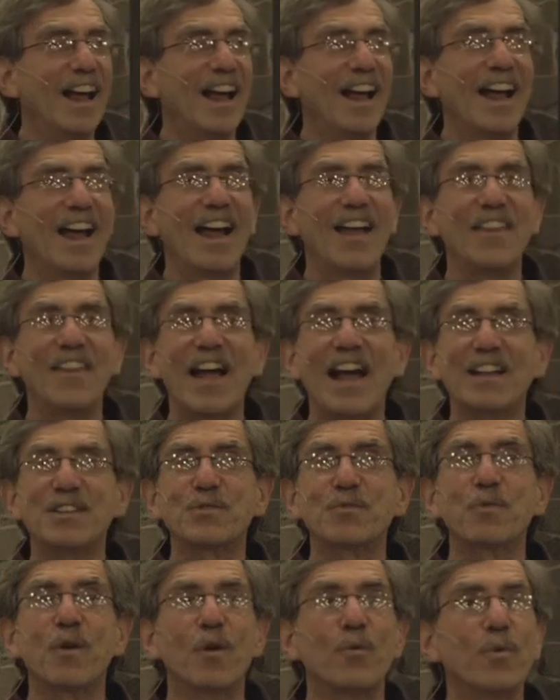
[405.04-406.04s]
And that's
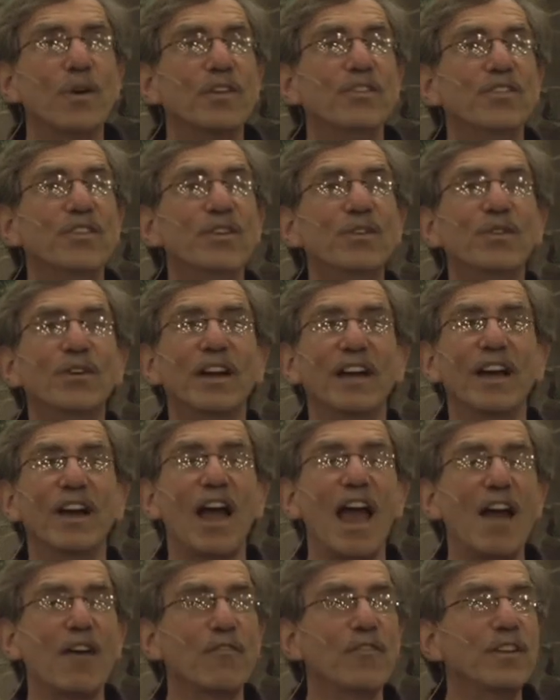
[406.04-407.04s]
what we're doing
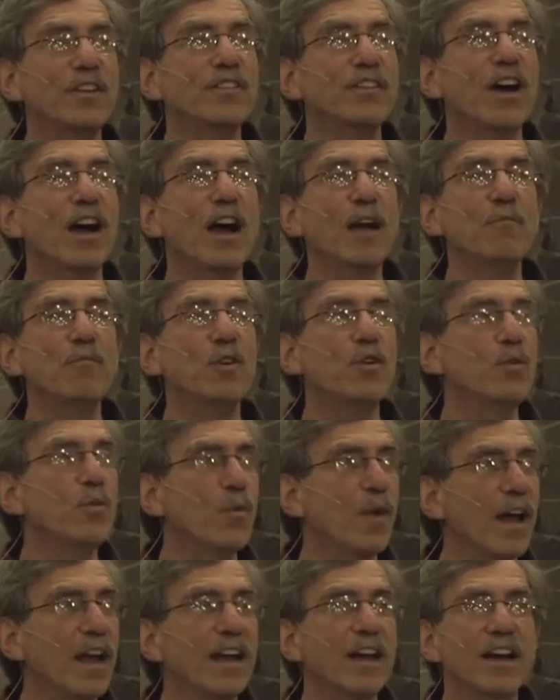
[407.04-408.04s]
every time you
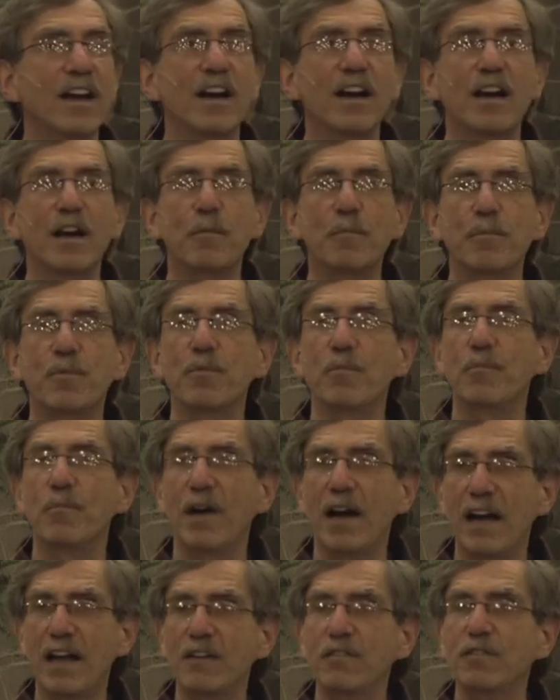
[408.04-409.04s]
wake up
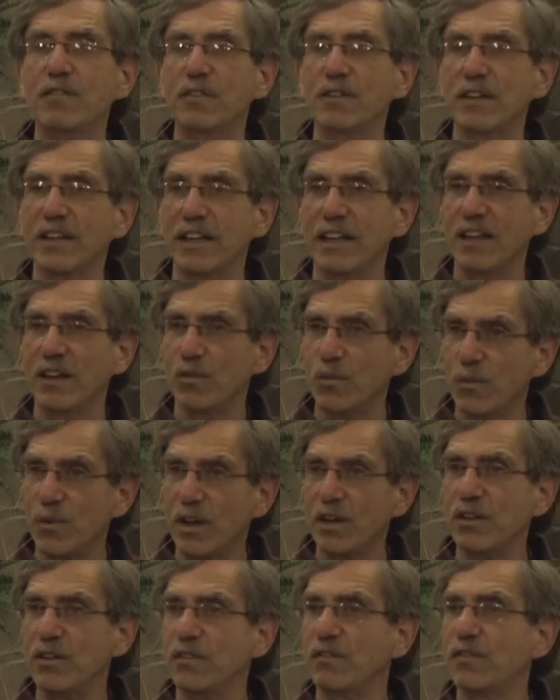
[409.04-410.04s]
mindfully when
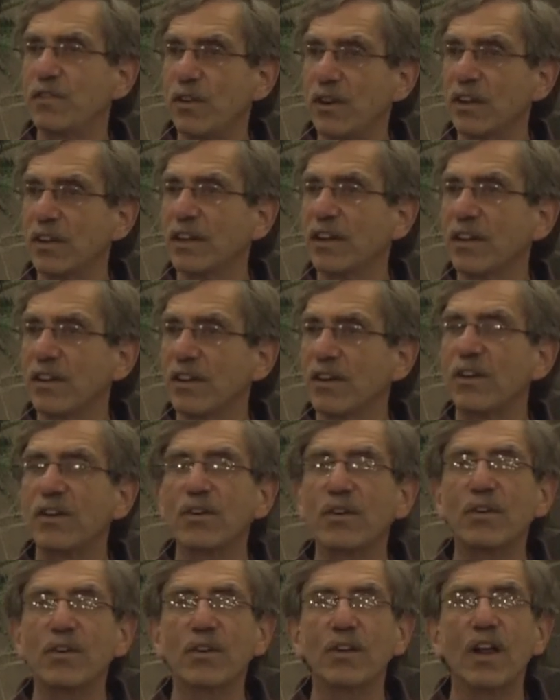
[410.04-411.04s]
you've fallen in the
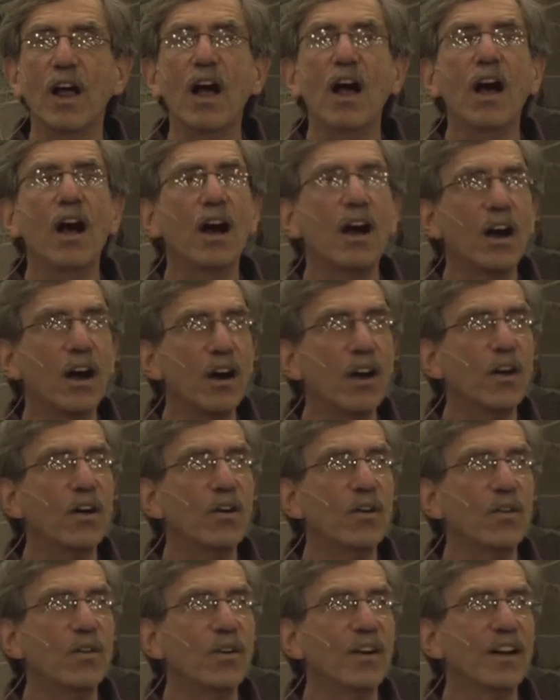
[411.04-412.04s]
hole.
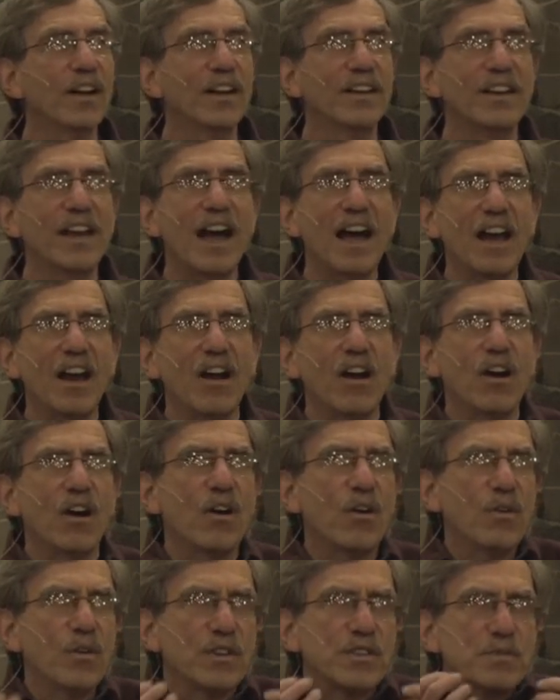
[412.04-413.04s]
Oh, not,
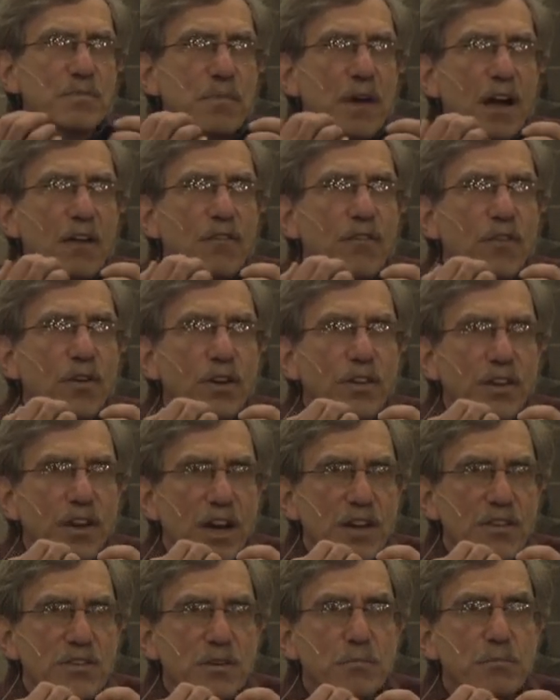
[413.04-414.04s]
oh, it's my fault and I
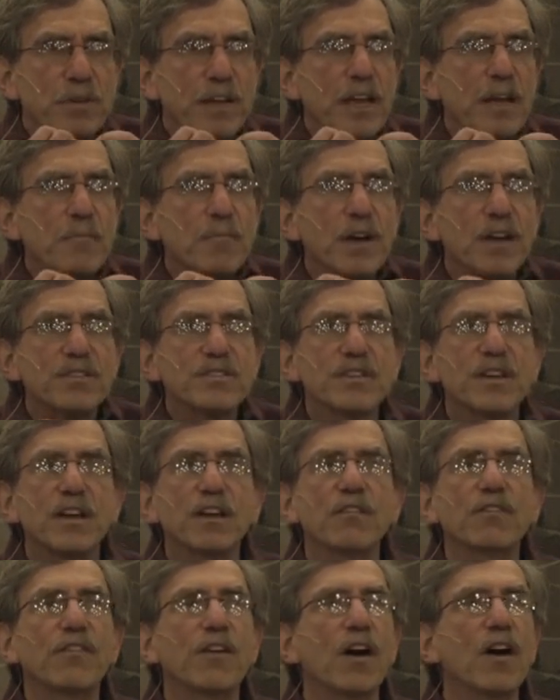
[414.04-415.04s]
should blame myself.
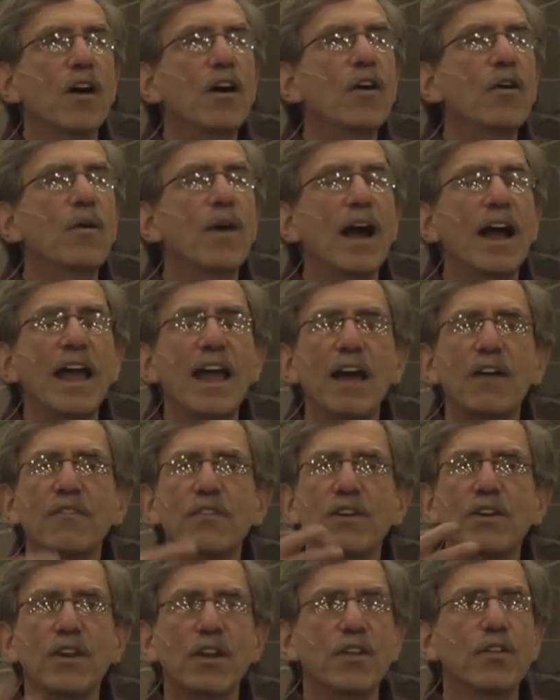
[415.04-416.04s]
Oh, I have
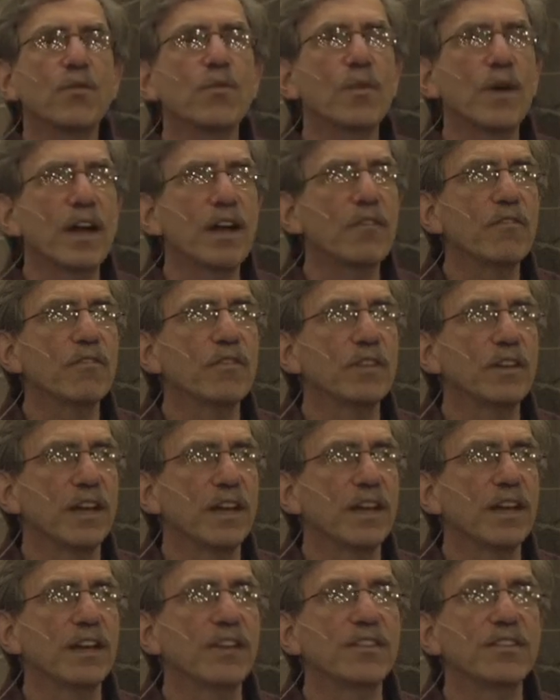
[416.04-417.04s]
another way of
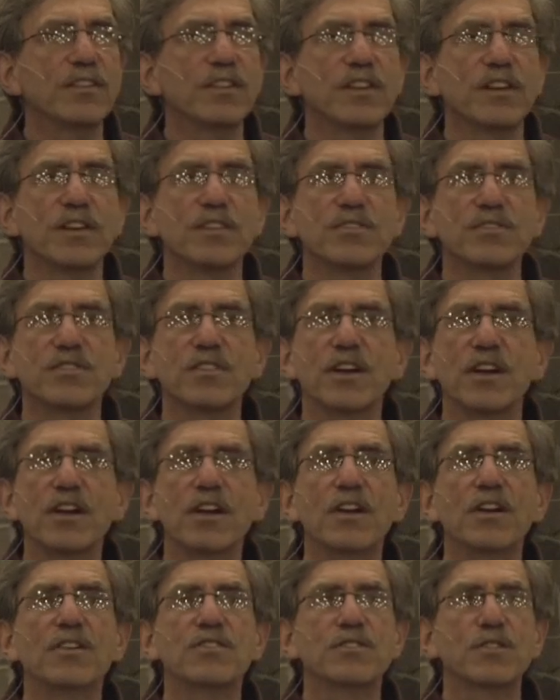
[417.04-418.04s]
relating to this.
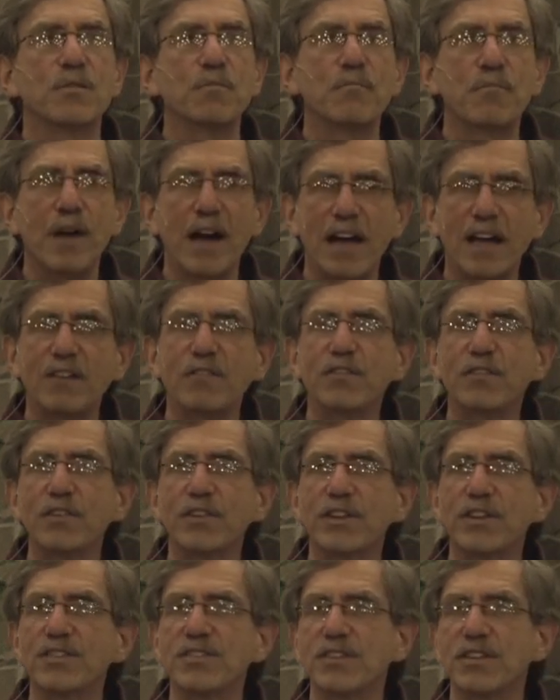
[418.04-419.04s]
So
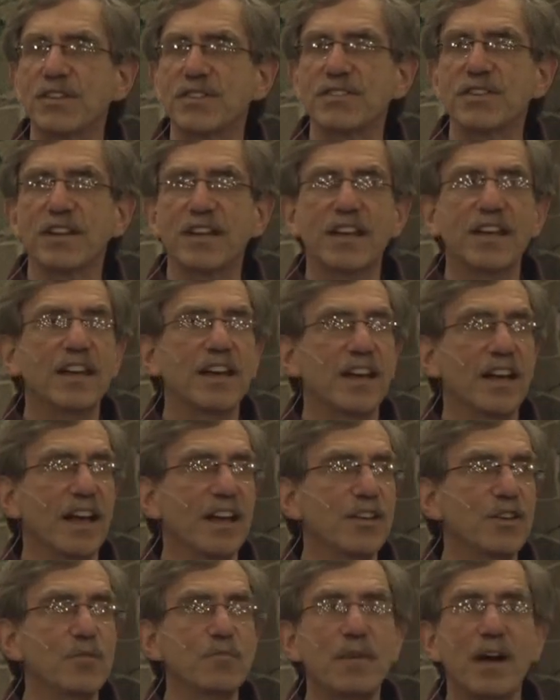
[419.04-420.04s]
mindfulness is the key, and
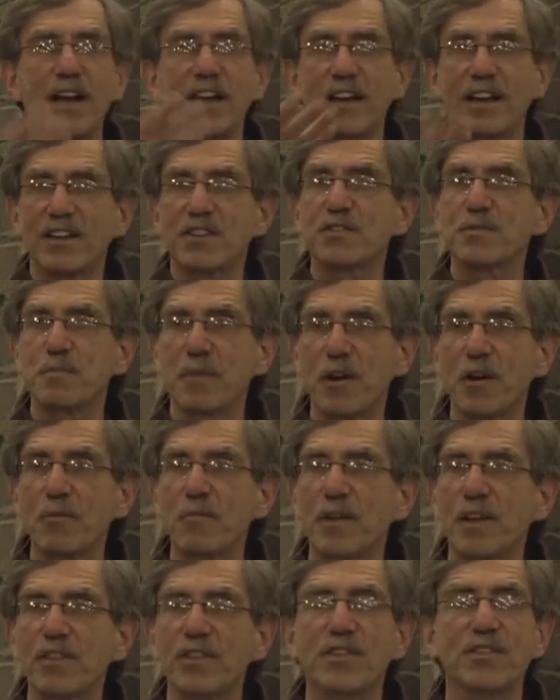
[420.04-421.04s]
you might
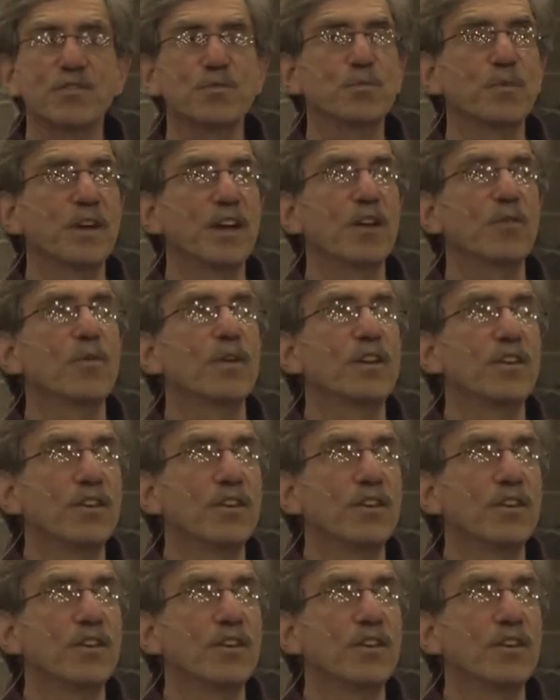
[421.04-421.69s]
experiment this week when you